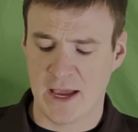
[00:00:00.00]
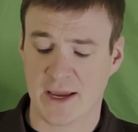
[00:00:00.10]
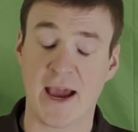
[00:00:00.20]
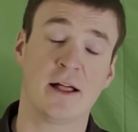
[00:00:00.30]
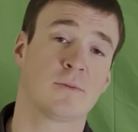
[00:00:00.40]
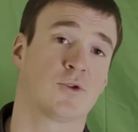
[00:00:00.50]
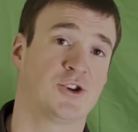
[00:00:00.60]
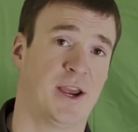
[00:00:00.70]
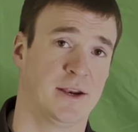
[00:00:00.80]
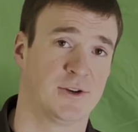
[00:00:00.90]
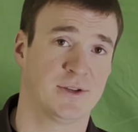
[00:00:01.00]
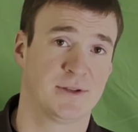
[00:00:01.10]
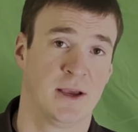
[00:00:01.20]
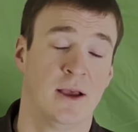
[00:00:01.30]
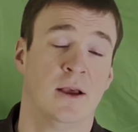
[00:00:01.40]
Caliber
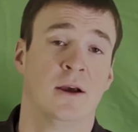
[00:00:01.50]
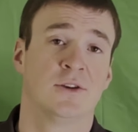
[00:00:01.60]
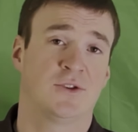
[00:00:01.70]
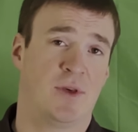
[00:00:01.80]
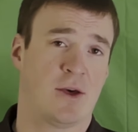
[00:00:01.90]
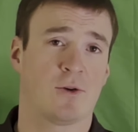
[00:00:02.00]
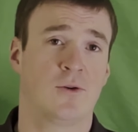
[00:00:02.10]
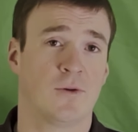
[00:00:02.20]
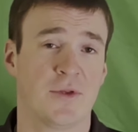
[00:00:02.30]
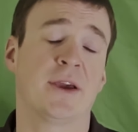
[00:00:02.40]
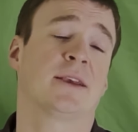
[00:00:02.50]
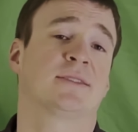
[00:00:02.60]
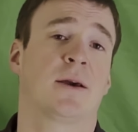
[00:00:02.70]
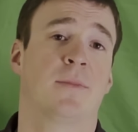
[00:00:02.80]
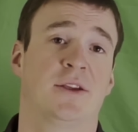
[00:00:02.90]
changes. So the other cool thing,
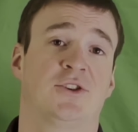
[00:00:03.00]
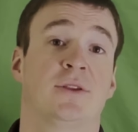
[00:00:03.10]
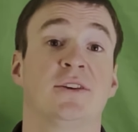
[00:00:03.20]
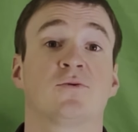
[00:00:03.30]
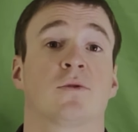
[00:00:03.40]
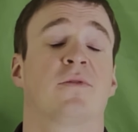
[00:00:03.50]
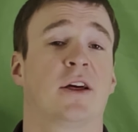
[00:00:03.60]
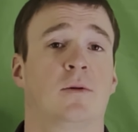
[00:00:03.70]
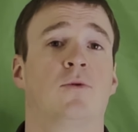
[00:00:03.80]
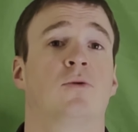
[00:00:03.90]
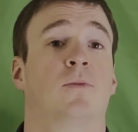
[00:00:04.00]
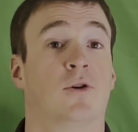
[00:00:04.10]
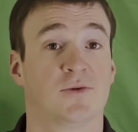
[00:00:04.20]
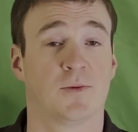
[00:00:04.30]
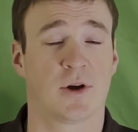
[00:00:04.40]
as I mentioned, these were available in
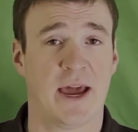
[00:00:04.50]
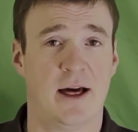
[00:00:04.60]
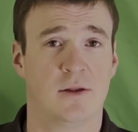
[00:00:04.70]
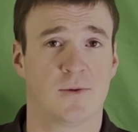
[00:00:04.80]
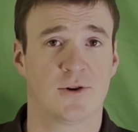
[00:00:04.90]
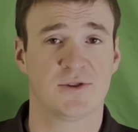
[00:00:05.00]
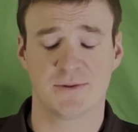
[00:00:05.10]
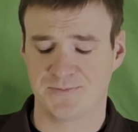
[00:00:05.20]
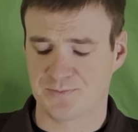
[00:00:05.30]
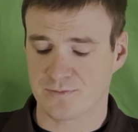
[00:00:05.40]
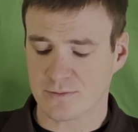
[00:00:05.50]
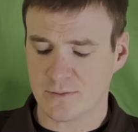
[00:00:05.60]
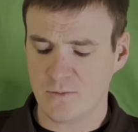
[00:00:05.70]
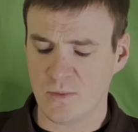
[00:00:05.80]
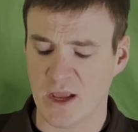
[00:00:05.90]
multiple calibers.
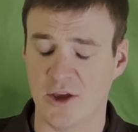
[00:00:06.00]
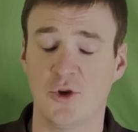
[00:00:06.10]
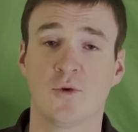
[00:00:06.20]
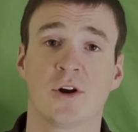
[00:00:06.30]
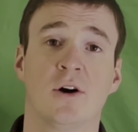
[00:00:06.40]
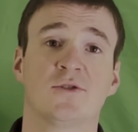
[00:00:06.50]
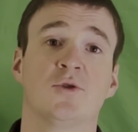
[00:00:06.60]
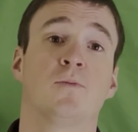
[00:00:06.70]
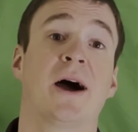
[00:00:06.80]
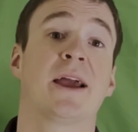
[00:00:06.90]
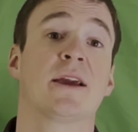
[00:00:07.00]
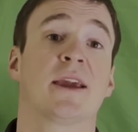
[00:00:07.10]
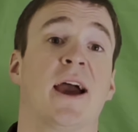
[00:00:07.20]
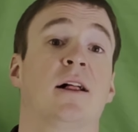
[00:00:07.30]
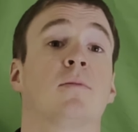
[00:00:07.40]
You can also buy a
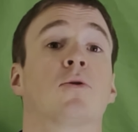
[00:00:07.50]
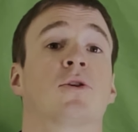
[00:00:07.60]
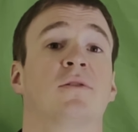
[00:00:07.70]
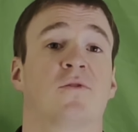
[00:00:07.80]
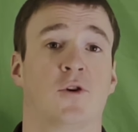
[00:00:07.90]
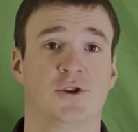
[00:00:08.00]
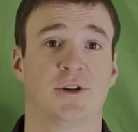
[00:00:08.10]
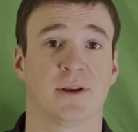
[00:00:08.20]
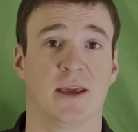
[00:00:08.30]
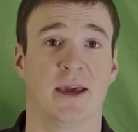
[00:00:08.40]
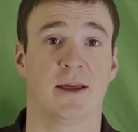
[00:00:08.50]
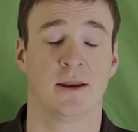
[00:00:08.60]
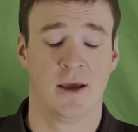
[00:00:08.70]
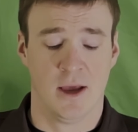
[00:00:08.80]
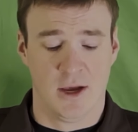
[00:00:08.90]
caliber conversion
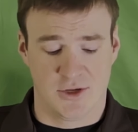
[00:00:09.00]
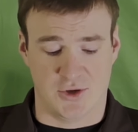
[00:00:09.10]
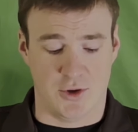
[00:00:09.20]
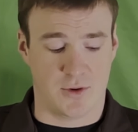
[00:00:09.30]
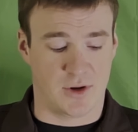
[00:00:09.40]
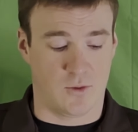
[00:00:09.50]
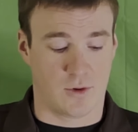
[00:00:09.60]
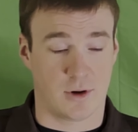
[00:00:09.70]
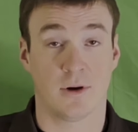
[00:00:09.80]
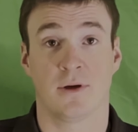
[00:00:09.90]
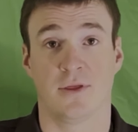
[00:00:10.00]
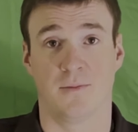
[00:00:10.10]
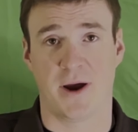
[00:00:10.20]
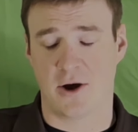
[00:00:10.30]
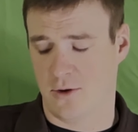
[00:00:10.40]
kit. So you can order the
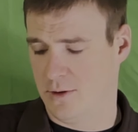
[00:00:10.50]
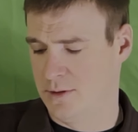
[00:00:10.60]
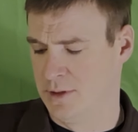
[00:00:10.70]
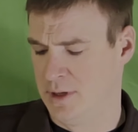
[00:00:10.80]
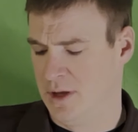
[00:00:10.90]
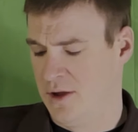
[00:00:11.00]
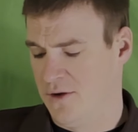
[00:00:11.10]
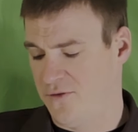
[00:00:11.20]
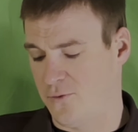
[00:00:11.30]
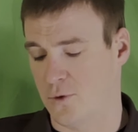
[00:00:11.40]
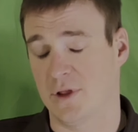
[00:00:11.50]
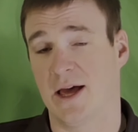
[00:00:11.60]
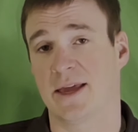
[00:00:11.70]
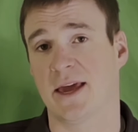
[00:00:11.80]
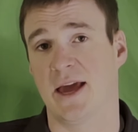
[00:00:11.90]
barrel for
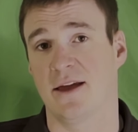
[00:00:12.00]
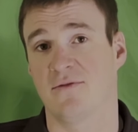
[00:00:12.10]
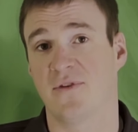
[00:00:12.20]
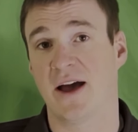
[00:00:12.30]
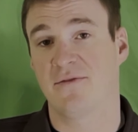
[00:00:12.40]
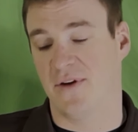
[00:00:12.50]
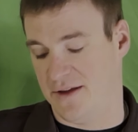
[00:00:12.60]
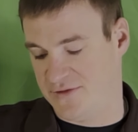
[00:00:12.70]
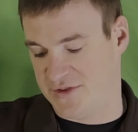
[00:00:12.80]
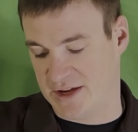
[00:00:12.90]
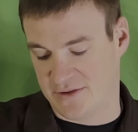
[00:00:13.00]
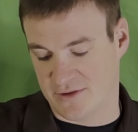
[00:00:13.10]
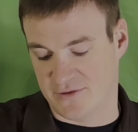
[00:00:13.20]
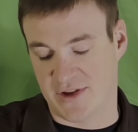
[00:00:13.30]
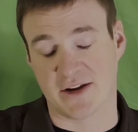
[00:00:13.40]
like a 5.56.
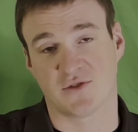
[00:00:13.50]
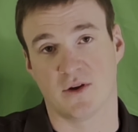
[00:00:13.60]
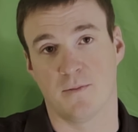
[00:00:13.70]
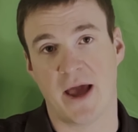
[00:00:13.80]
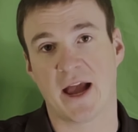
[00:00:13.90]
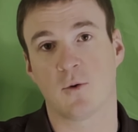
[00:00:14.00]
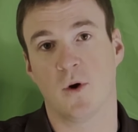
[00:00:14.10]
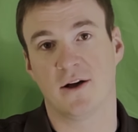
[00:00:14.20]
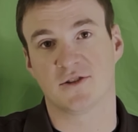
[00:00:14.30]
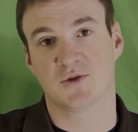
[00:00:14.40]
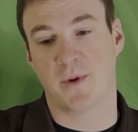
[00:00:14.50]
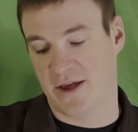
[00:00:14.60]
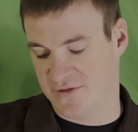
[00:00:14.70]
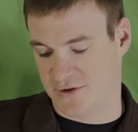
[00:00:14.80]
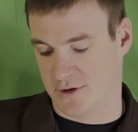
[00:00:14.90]
There's actually a magwell
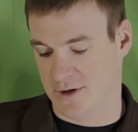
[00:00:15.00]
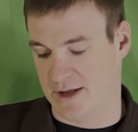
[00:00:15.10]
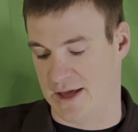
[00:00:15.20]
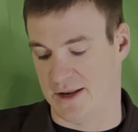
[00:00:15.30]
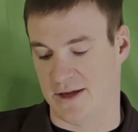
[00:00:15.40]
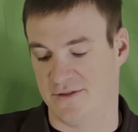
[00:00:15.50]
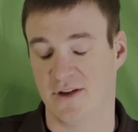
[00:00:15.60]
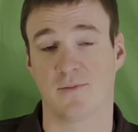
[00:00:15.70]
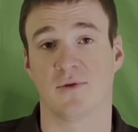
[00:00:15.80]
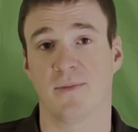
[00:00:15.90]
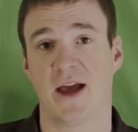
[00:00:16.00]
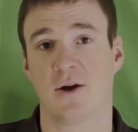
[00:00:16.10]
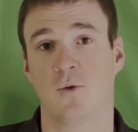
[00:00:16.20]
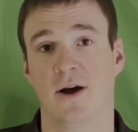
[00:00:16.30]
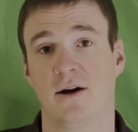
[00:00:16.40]
spacer and a separate
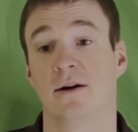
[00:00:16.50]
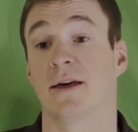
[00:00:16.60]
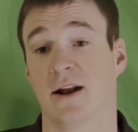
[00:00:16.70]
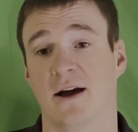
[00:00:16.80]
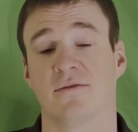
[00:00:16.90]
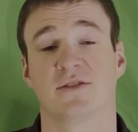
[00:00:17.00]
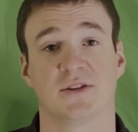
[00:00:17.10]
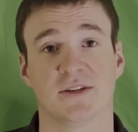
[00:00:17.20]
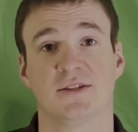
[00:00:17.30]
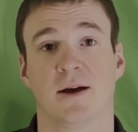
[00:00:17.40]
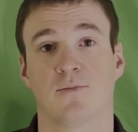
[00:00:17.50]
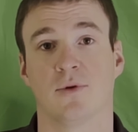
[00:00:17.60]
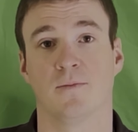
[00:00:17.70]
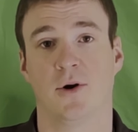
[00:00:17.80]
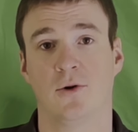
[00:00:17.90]
magwell and obviously a
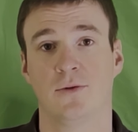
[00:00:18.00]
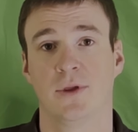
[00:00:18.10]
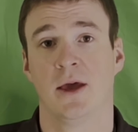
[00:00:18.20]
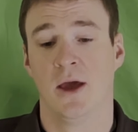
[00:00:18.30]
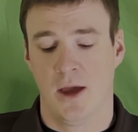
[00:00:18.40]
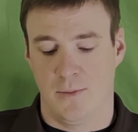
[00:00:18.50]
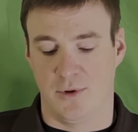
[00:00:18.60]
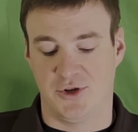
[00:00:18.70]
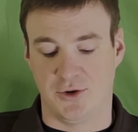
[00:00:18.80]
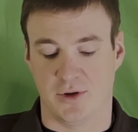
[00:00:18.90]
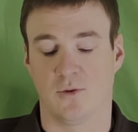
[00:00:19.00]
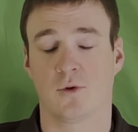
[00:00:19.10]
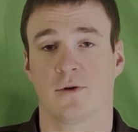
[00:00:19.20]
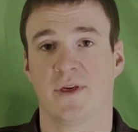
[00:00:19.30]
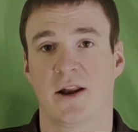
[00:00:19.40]
separate bolt. But you can
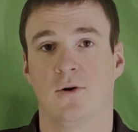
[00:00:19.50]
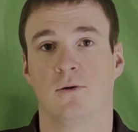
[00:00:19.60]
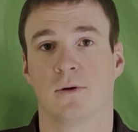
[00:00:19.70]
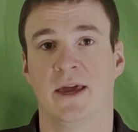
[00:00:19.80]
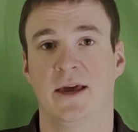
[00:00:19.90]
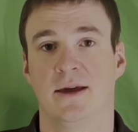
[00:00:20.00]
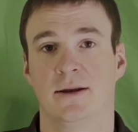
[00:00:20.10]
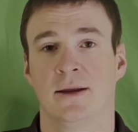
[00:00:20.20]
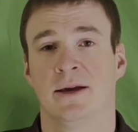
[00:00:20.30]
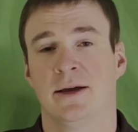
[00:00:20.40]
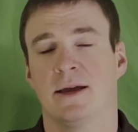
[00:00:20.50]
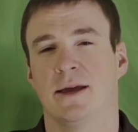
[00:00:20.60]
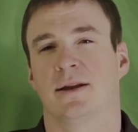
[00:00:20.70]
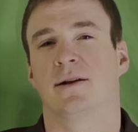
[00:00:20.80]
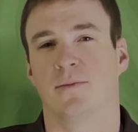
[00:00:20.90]
order that whole kit,
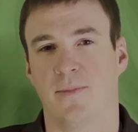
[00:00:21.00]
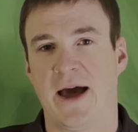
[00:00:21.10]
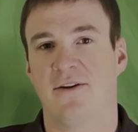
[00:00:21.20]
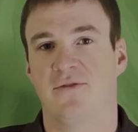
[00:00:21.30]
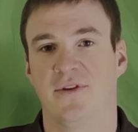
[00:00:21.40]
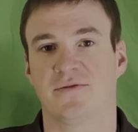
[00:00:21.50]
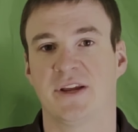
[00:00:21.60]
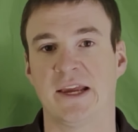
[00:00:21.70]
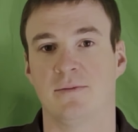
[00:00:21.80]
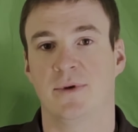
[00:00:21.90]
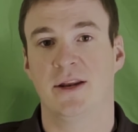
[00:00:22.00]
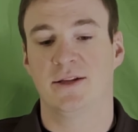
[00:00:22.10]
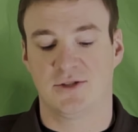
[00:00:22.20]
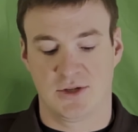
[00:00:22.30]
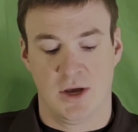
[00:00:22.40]
and in about 15
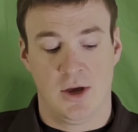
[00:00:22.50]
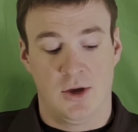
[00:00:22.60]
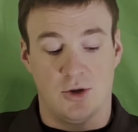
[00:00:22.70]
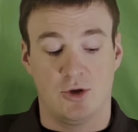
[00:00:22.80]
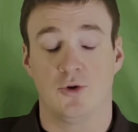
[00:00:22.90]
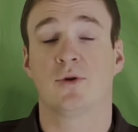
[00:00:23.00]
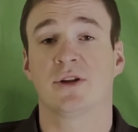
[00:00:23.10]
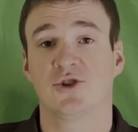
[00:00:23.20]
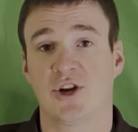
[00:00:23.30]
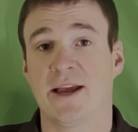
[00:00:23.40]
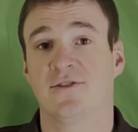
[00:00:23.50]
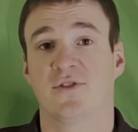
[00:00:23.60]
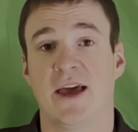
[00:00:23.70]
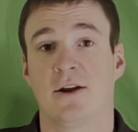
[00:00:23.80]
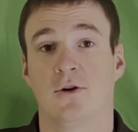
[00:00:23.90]
minutes, you can
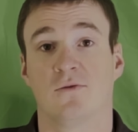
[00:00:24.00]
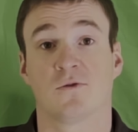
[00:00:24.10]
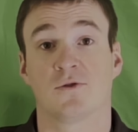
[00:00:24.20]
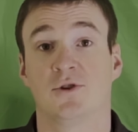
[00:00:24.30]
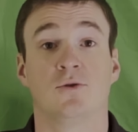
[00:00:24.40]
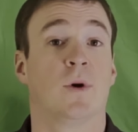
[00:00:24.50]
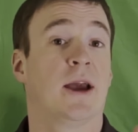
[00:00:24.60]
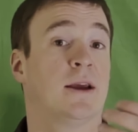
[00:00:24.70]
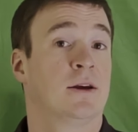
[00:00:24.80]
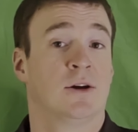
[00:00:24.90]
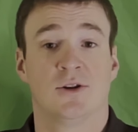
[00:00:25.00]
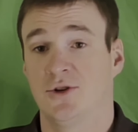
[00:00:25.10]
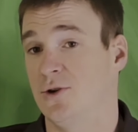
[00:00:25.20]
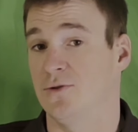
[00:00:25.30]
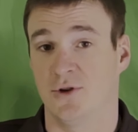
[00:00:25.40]
change that over to a
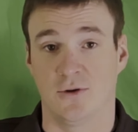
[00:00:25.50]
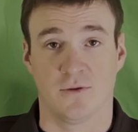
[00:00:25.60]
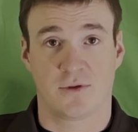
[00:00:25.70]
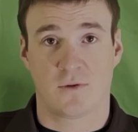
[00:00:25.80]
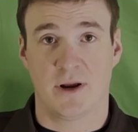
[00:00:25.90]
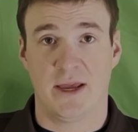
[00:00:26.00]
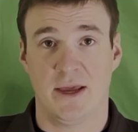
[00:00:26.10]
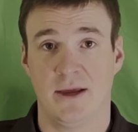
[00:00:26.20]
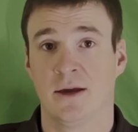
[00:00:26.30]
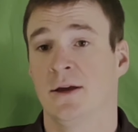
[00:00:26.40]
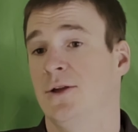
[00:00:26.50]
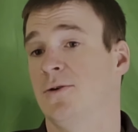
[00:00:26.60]
223.